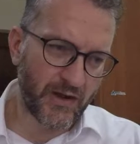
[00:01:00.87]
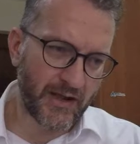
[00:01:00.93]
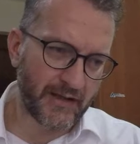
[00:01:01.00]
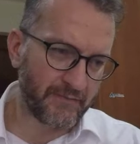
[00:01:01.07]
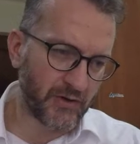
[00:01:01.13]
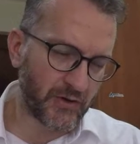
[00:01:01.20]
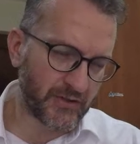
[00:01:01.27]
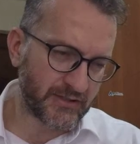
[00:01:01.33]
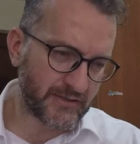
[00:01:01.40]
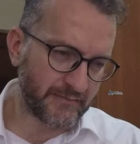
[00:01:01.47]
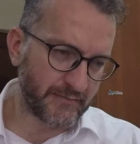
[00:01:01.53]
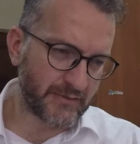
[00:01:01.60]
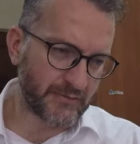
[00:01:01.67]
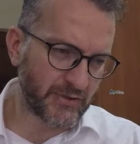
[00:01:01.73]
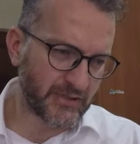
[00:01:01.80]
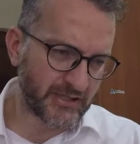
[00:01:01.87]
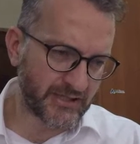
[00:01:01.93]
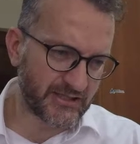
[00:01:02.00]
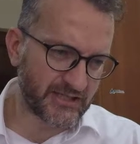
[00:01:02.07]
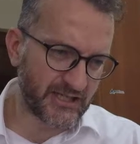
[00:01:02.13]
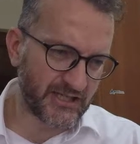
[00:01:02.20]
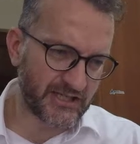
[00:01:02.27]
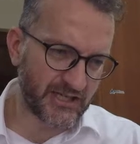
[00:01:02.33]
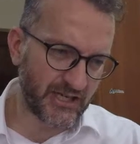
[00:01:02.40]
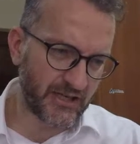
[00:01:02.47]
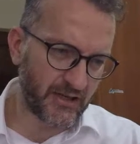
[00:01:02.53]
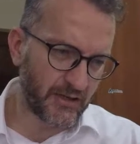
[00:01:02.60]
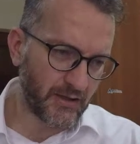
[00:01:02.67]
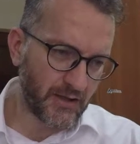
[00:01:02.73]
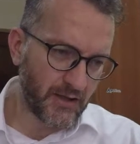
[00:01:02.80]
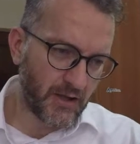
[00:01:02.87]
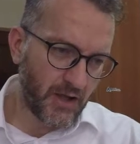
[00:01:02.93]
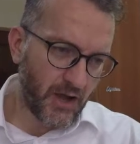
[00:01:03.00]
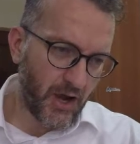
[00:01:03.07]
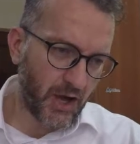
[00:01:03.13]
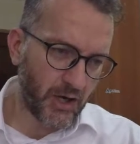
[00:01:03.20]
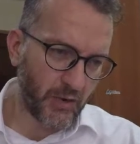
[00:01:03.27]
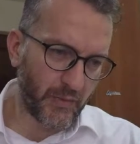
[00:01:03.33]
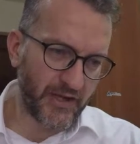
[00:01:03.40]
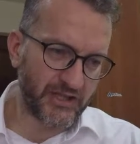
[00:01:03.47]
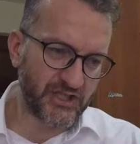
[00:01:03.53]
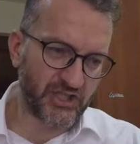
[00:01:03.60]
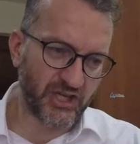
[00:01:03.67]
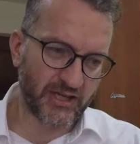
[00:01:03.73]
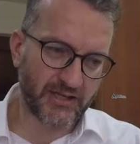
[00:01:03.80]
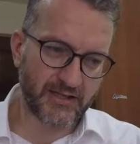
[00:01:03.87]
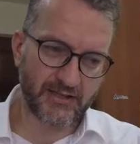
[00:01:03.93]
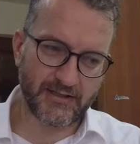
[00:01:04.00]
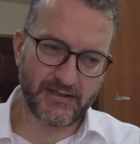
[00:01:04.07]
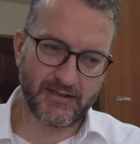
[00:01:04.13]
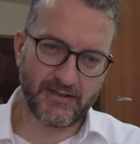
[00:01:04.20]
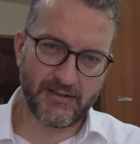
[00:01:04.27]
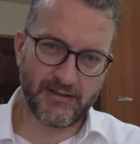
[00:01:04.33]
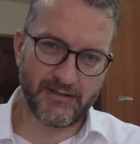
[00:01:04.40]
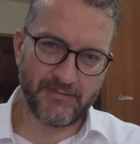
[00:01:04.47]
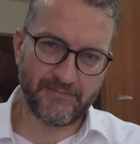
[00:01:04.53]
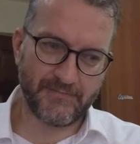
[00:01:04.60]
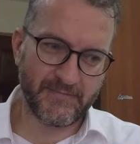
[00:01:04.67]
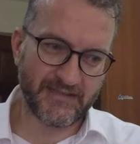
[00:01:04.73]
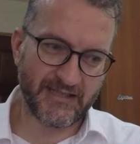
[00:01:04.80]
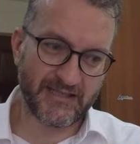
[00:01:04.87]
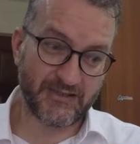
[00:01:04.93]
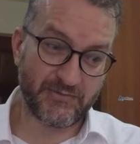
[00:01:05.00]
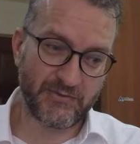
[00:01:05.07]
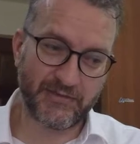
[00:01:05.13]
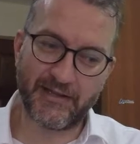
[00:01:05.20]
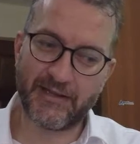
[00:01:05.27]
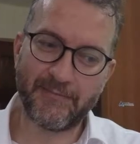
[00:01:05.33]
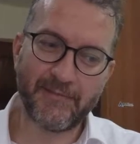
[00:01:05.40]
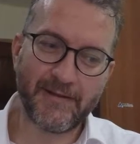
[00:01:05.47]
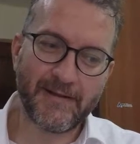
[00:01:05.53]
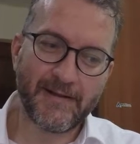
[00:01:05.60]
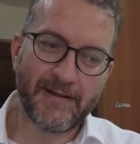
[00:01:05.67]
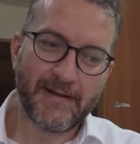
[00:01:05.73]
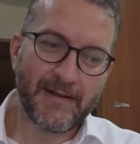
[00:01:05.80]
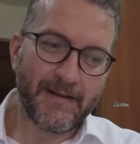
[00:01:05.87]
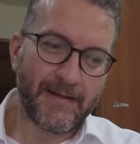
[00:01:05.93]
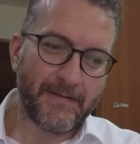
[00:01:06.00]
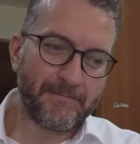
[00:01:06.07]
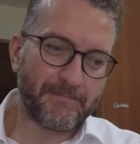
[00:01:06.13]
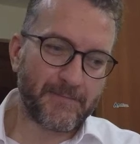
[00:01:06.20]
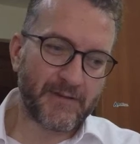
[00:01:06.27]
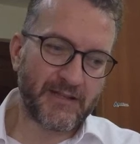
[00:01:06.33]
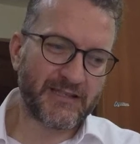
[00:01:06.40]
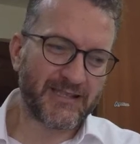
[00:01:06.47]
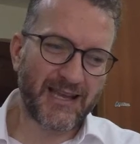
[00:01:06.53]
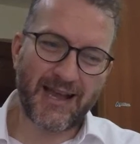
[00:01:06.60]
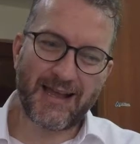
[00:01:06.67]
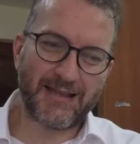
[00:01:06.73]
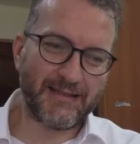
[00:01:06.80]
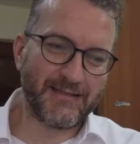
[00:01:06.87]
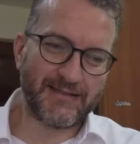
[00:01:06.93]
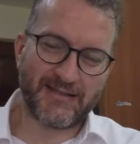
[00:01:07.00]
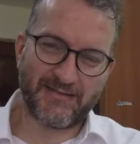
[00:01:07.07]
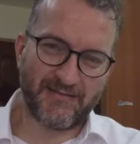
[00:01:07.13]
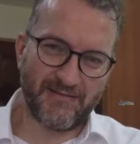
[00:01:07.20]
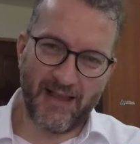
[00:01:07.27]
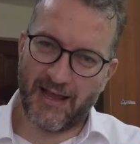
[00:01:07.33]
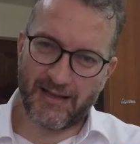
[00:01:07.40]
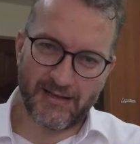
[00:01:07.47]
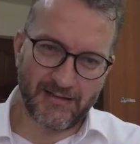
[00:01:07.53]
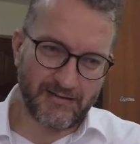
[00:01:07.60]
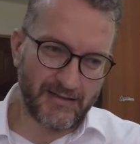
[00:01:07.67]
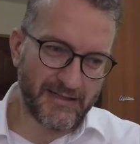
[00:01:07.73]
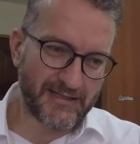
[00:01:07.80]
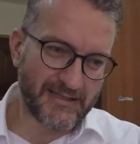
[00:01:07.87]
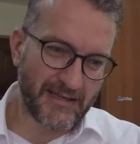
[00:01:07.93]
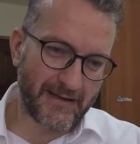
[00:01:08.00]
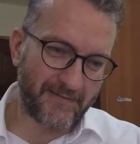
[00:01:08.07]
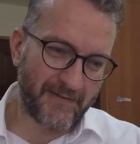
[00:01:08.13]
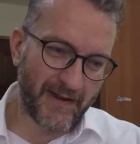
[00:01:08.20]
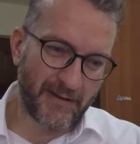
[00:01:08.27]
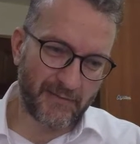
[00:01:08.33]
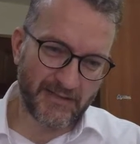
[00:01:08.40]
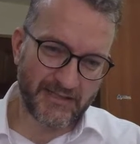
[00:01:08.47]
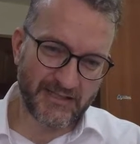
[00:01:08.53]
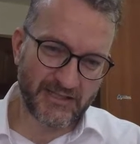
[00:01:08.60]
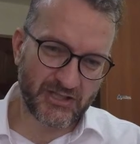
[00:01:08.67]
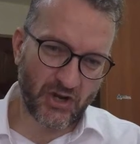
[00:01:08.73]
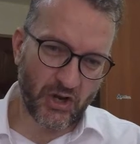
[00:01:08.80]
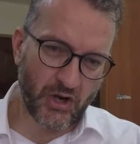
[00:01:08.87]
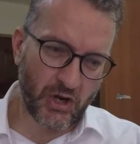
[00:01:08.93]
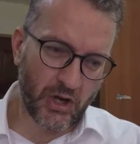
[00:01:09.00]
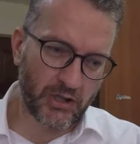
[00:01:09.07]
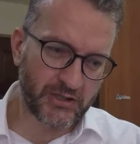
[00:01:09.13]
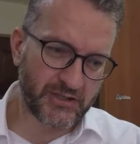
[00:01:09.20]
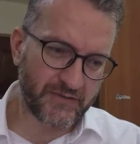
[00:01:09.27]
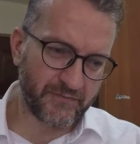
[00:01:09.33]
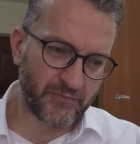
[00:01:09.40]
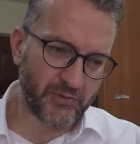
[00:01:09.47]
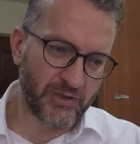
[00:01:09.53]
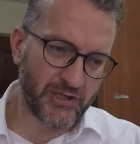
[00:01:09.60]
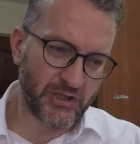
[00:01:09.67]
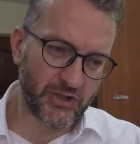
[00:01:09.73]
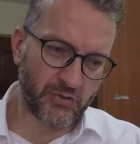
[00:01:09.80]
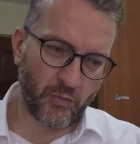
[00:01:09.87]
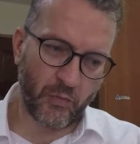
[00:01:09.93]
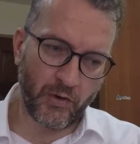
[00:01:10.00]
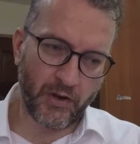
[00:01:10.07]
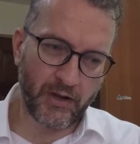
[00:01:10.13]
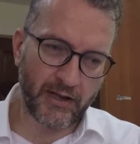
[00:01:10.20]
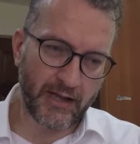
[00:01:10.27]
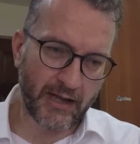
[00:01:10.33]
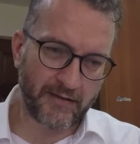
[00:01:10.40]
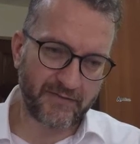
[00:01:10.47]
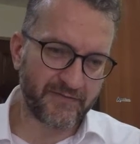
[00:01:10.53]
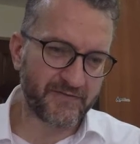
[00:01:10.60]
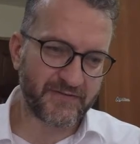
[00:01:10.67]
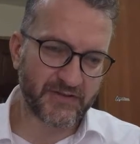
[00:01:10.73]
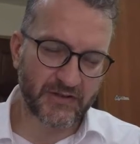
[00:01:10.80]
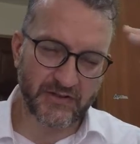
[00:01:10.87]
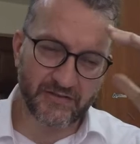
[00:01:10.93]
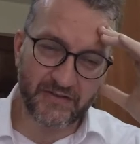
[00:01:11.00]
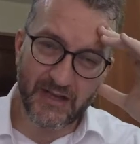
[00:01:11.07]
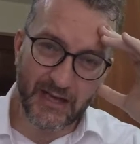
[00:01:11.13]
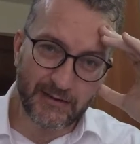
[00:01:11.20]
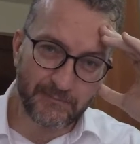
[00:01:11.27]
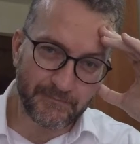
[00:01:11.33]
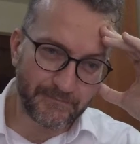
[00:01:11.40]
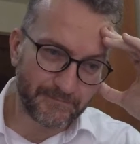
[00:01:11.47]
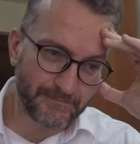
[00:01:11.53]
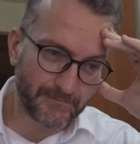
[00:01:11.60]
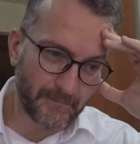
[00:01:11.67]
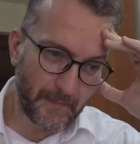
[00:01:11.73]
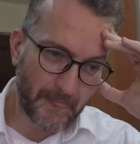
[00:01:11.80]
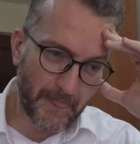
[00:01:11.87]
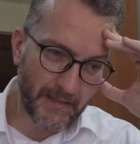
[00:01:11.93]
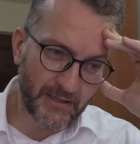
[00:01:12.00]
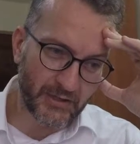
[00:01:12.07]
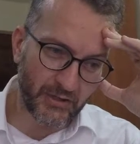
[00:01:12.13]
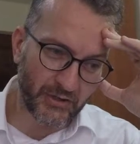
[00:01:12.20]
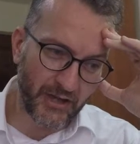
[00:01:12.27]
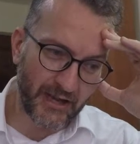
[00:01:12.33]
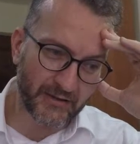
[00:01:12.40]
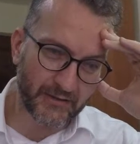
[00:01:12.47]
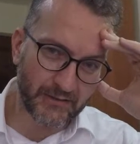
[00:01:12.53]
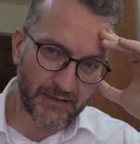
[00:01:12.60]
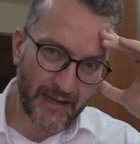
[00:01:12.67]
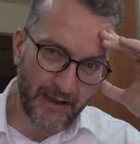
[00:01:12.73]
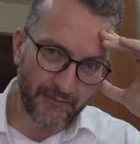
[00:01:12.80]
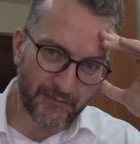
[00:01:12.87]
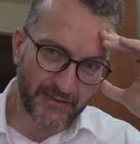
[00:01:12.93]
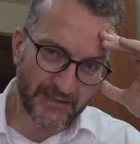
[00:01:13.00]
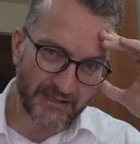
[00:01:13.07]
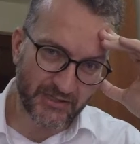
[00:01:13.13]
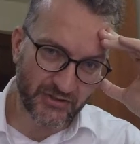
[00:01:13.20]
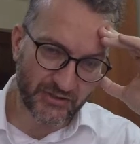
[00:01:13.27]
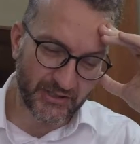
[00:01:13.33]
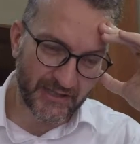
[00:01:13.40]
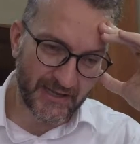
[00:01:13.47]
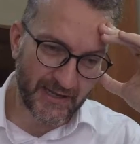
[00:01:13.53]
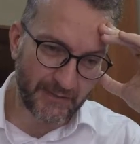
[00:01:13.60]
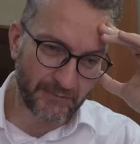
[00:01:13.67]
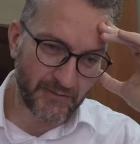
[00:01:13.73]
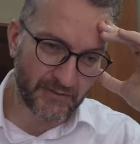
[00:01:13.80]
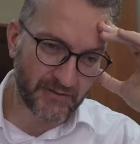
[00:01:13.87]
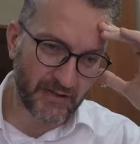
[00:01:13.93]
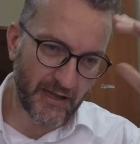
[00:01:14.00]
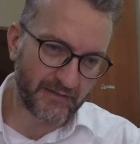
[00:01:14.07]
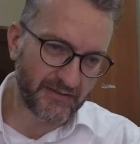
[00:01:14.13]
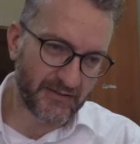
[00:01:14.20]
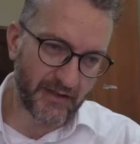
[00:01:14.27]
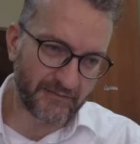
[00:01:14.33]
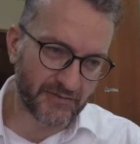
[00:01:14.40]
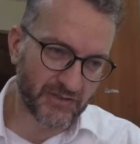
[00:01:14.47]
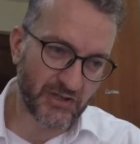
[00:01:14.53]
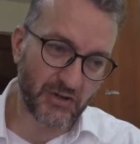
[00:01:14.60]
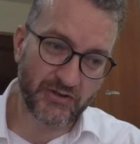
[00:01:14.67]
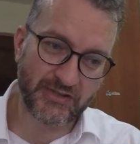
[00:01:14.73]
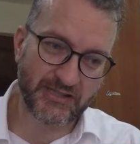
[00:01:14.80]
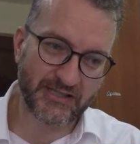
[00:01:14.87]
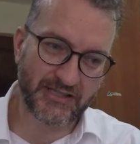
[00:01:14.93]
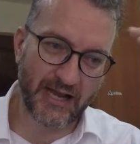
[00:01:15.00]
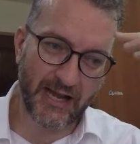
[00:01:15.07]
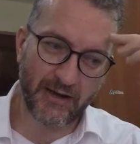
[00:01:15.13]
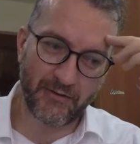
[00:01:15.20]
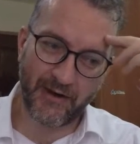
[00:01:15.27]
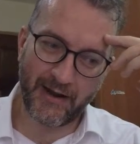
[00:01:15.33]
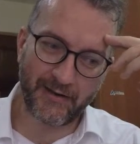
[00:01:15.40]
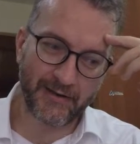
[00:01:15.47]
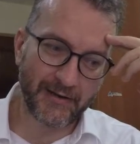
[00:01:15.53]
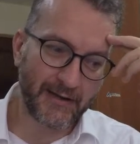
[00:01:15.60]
I've noticed it is because this TJ Holloway Chuck, is that his real name? This guy is like internet famous. He's got lots of really good work. I've sort of come, you know how it is on GitHub. I've just noticed this guy around,